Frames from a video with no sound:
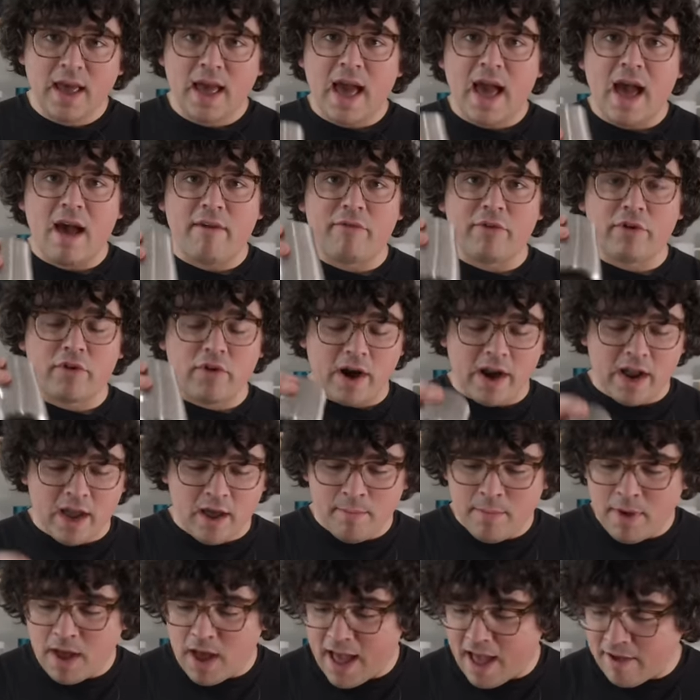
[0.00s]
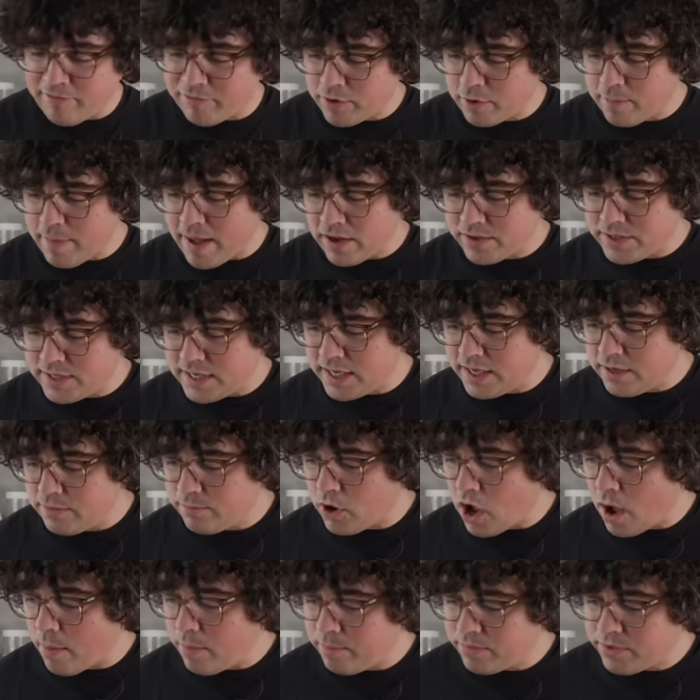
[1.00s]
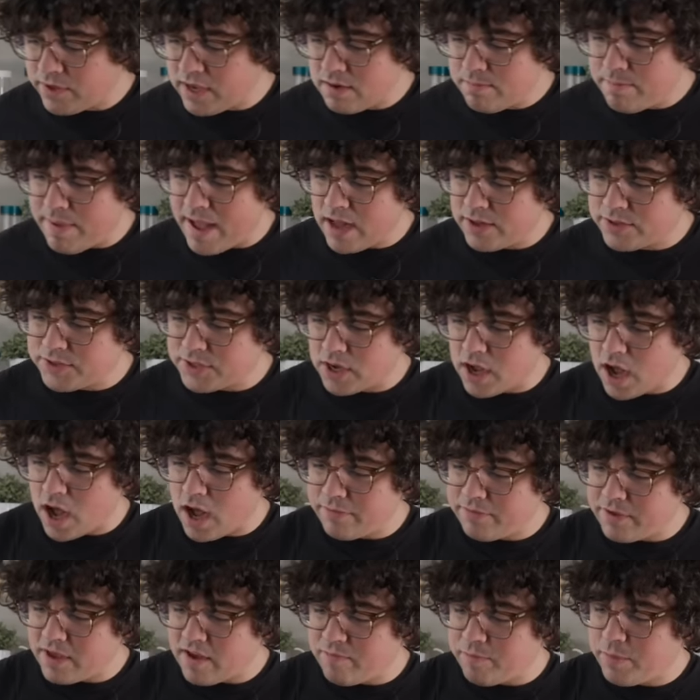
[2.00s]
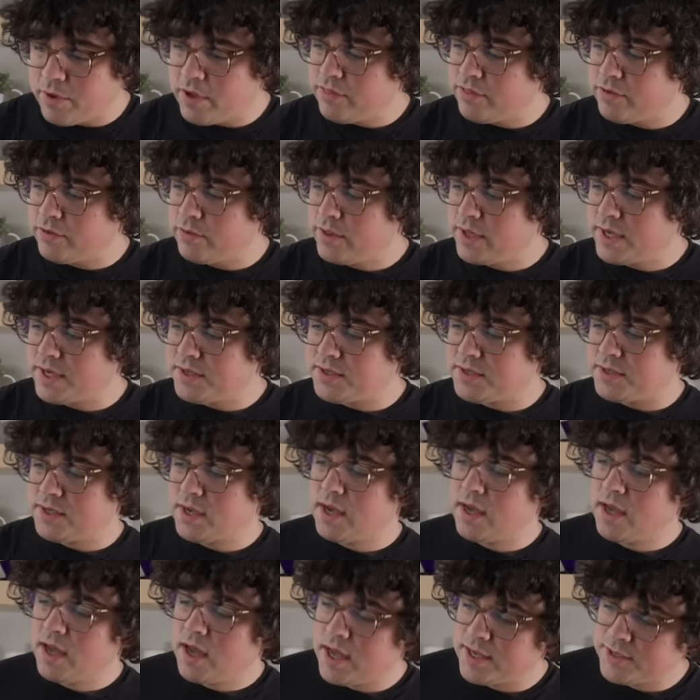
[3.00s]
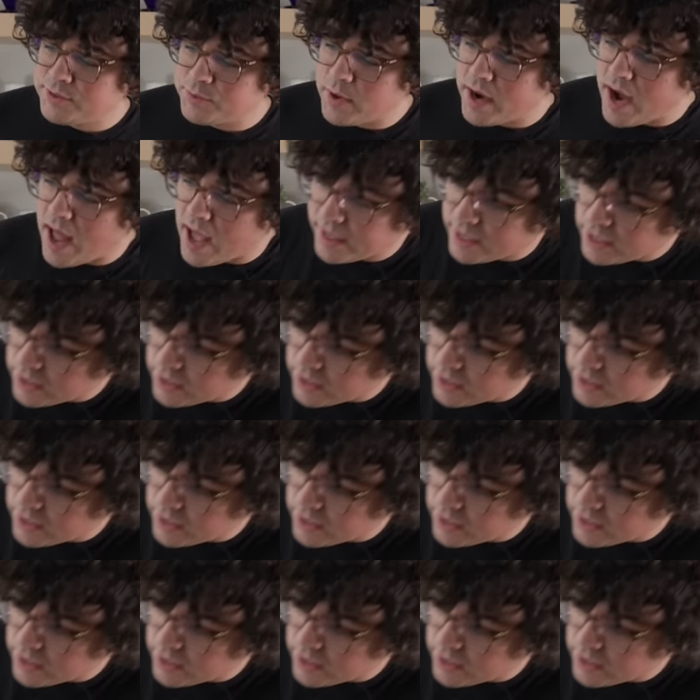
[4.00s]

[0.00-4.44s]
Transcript: Half a gram after about 10 pounds of coffee I've put through this is what I